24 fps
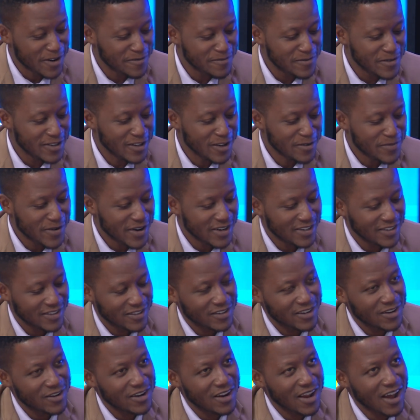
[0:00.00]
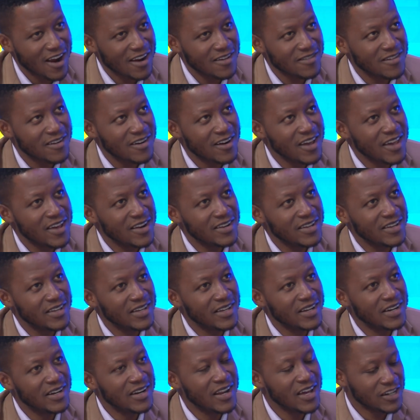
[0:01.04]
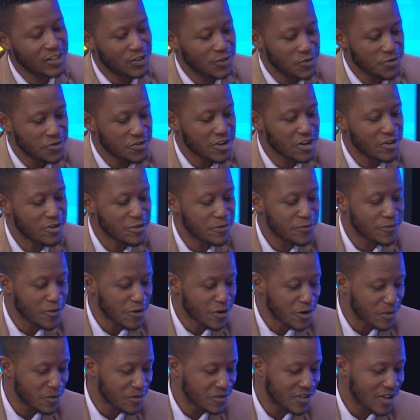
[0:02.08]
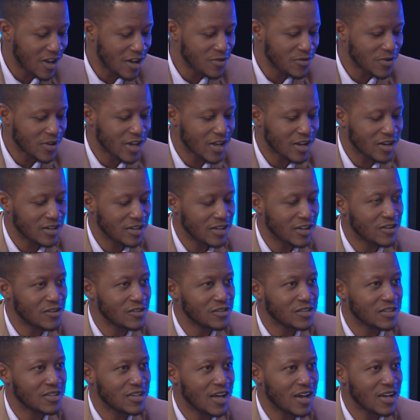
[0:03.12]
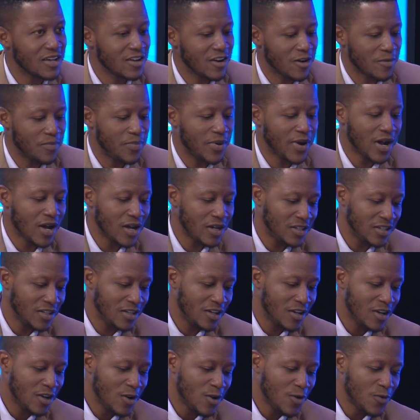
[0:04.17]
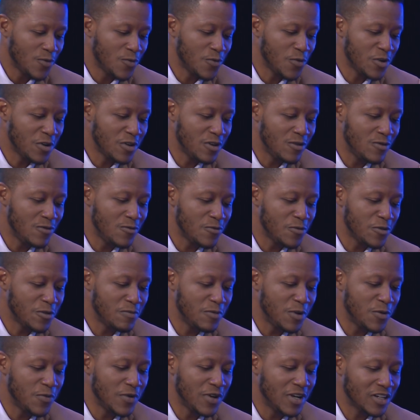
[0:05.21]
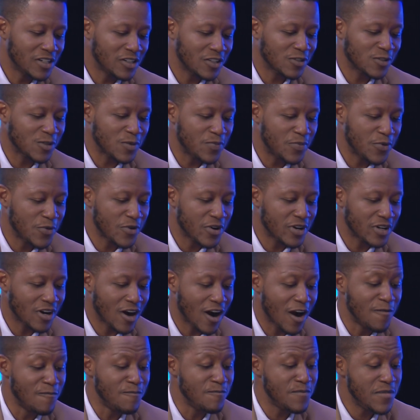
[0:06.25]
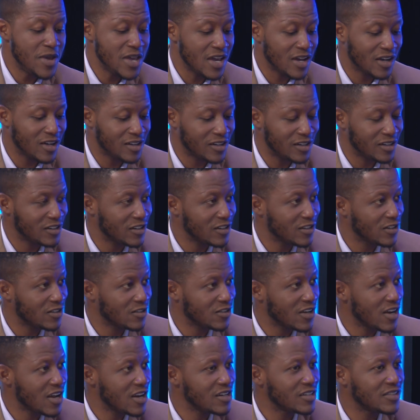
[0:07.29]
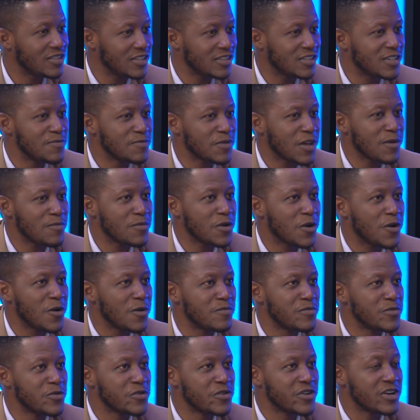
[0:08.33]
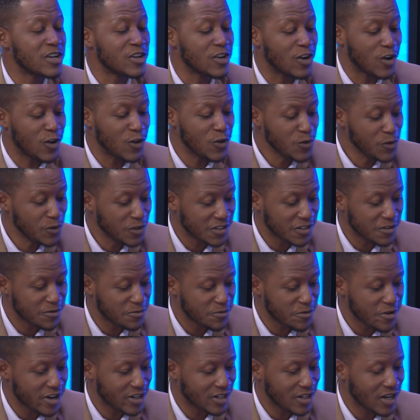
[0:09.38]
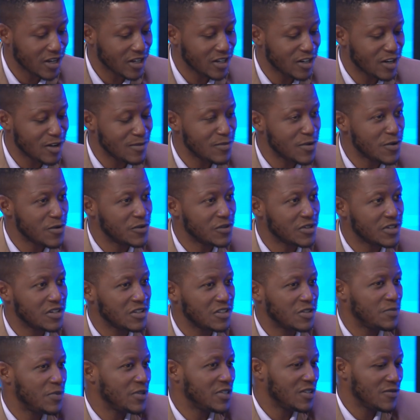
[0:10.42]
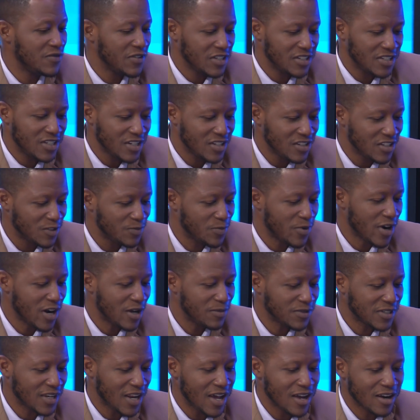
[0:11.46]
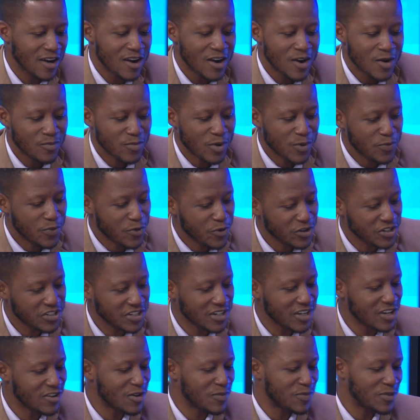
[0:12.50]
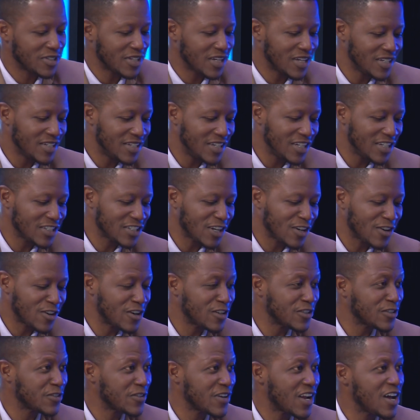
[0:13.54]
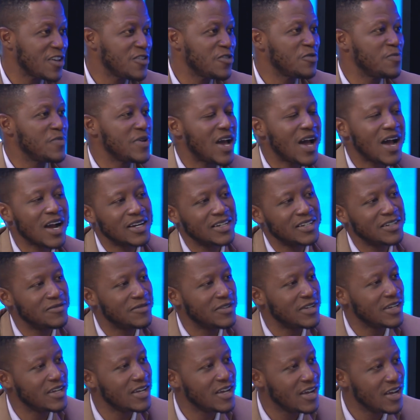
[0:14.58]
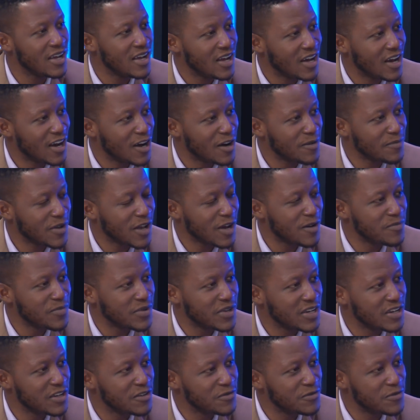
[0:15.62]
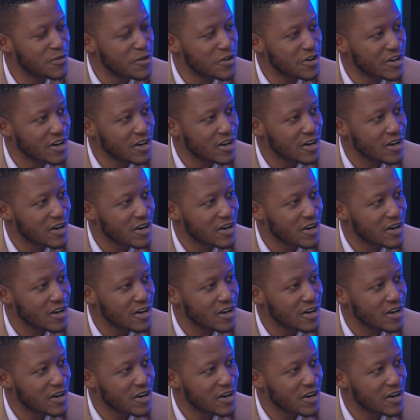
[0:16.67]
Mr. Patterson, are there any electoral reforms that you can tell us that your party would be willing to support or make so that the system can become more inclusive? We're talking about specific changes, perhaps like proportional representation or so that you would be actively campaigning for.